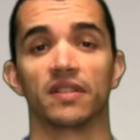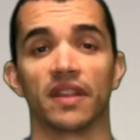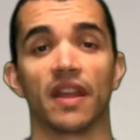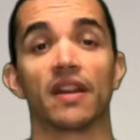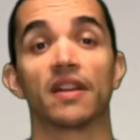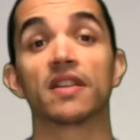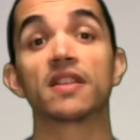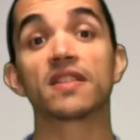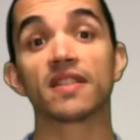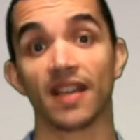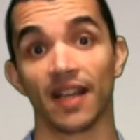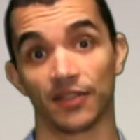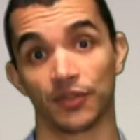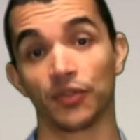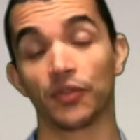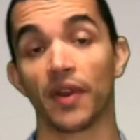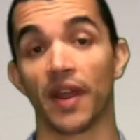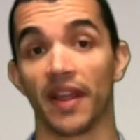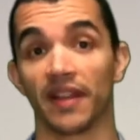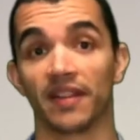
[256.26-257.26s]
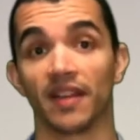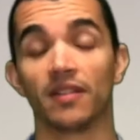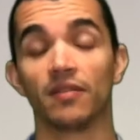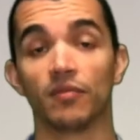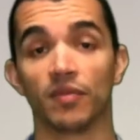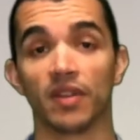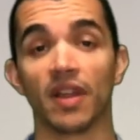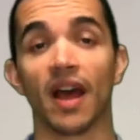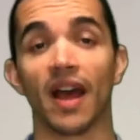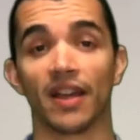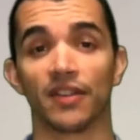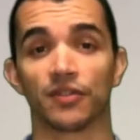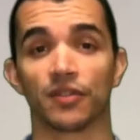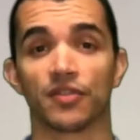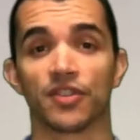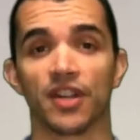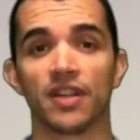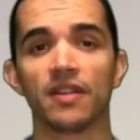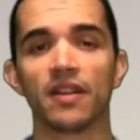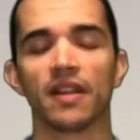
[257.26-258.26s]
are saturated with
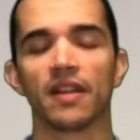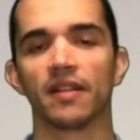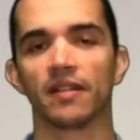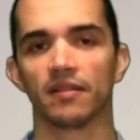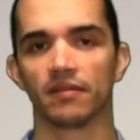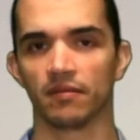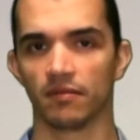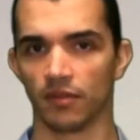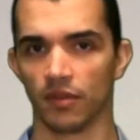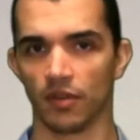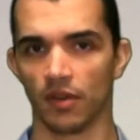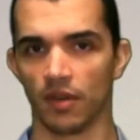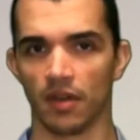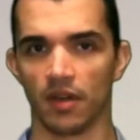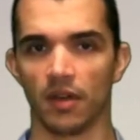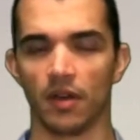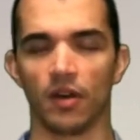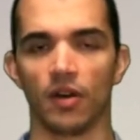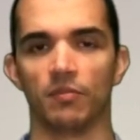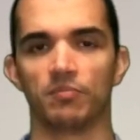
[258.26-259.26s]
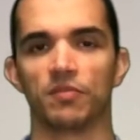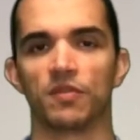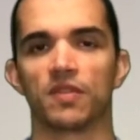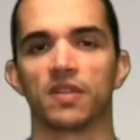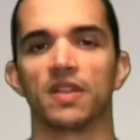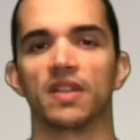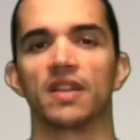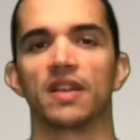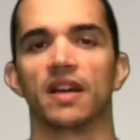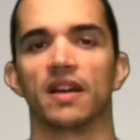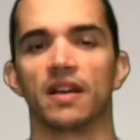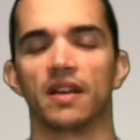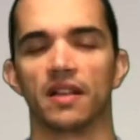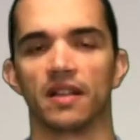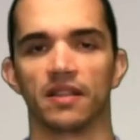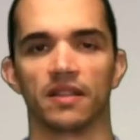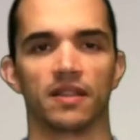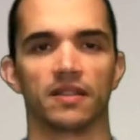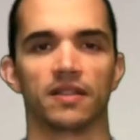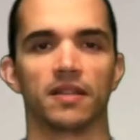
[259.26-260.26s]
hydrogen. Obviously,
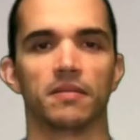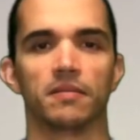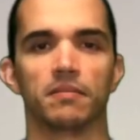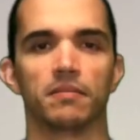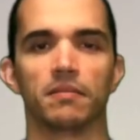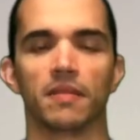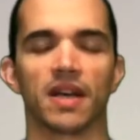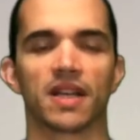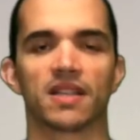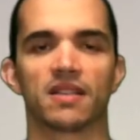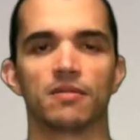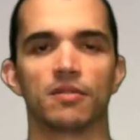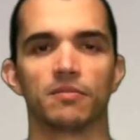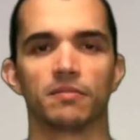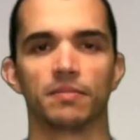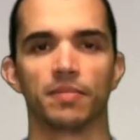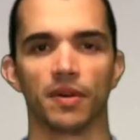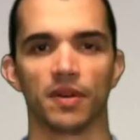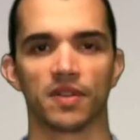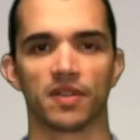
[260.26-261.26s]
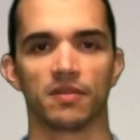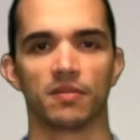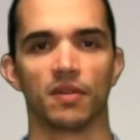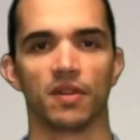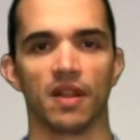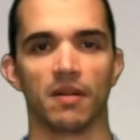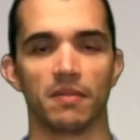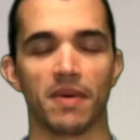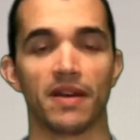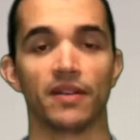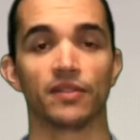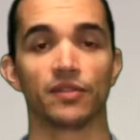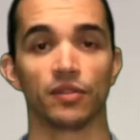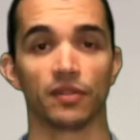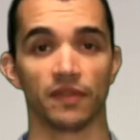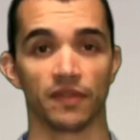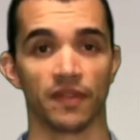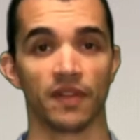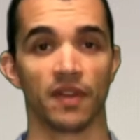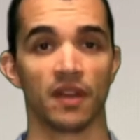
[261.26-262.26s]
the maximum possible amount
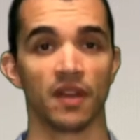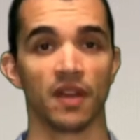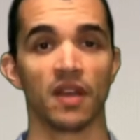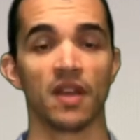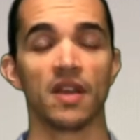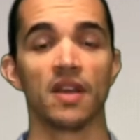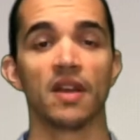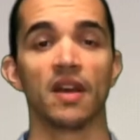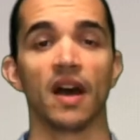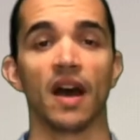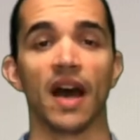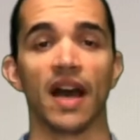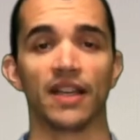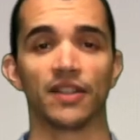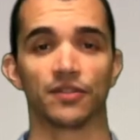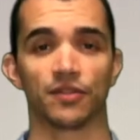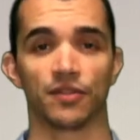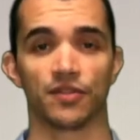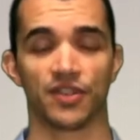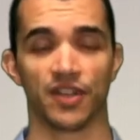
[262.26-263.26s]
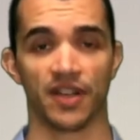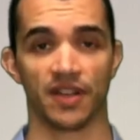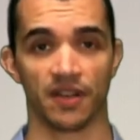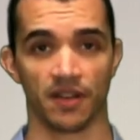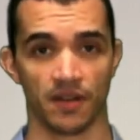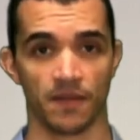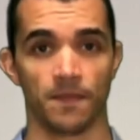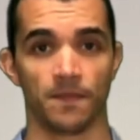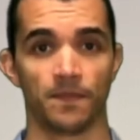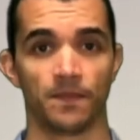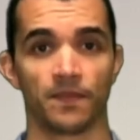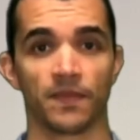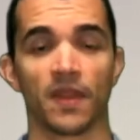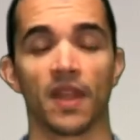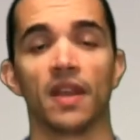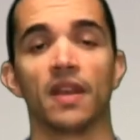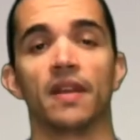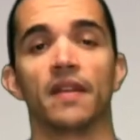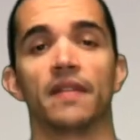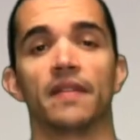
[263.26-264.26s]
of hydrogen
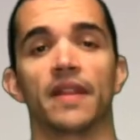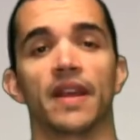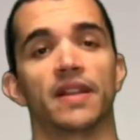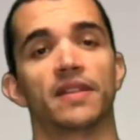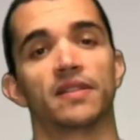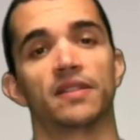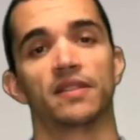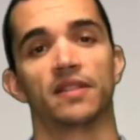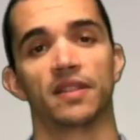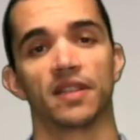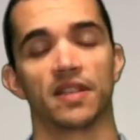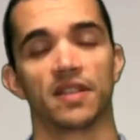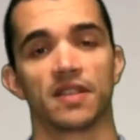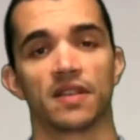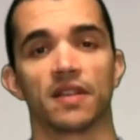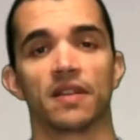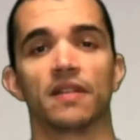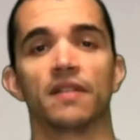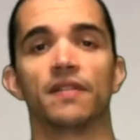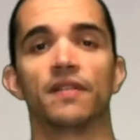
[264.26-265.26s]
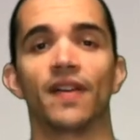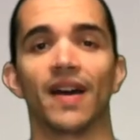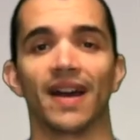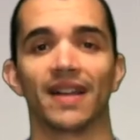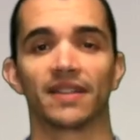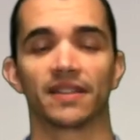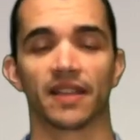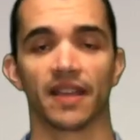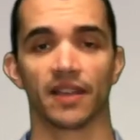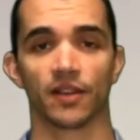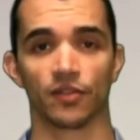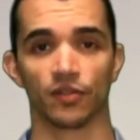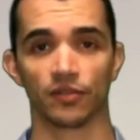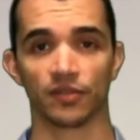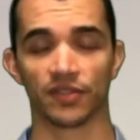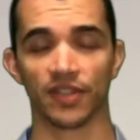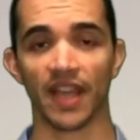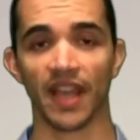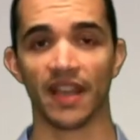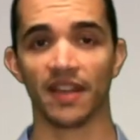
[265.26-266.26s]
that this fat can
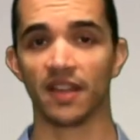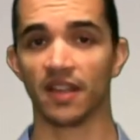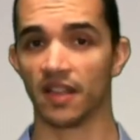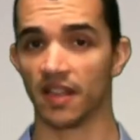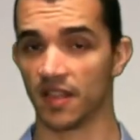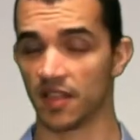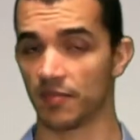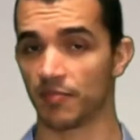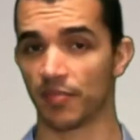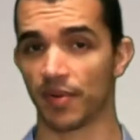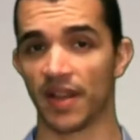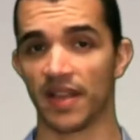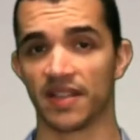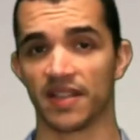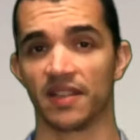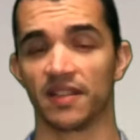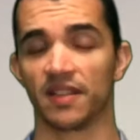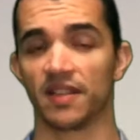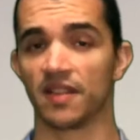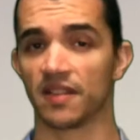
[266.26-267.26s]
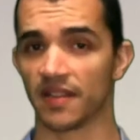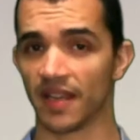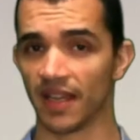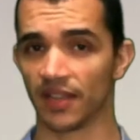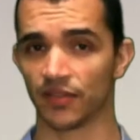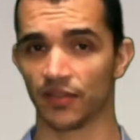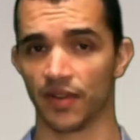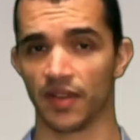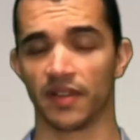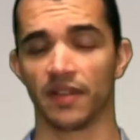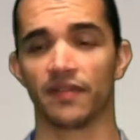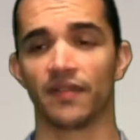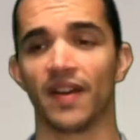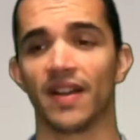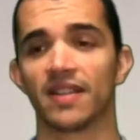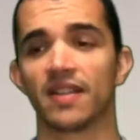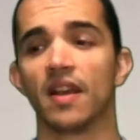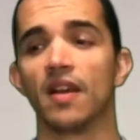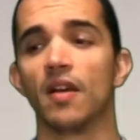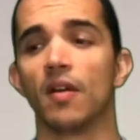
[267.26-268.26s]
contain is present in saturated
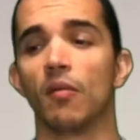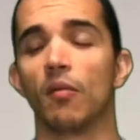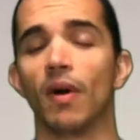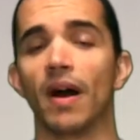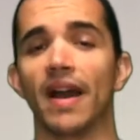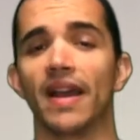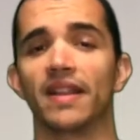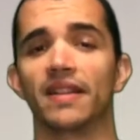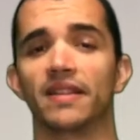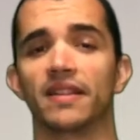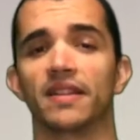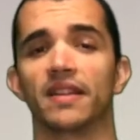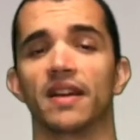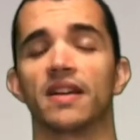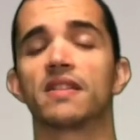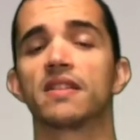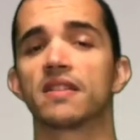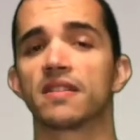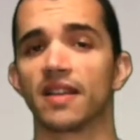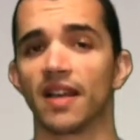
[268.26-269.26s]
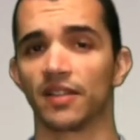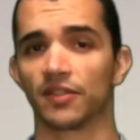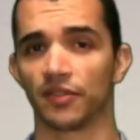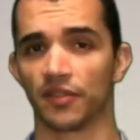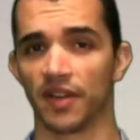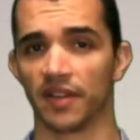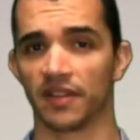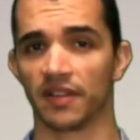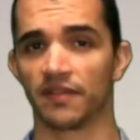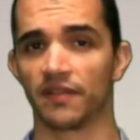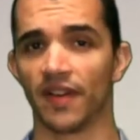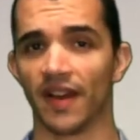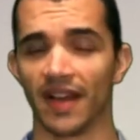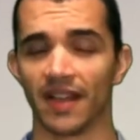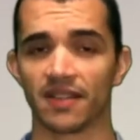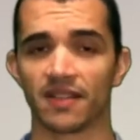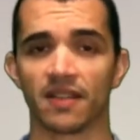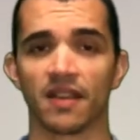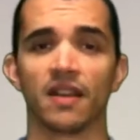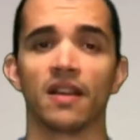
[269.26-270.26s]
fat, while the unsaturated
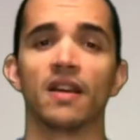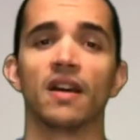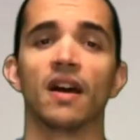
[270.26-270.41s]
fats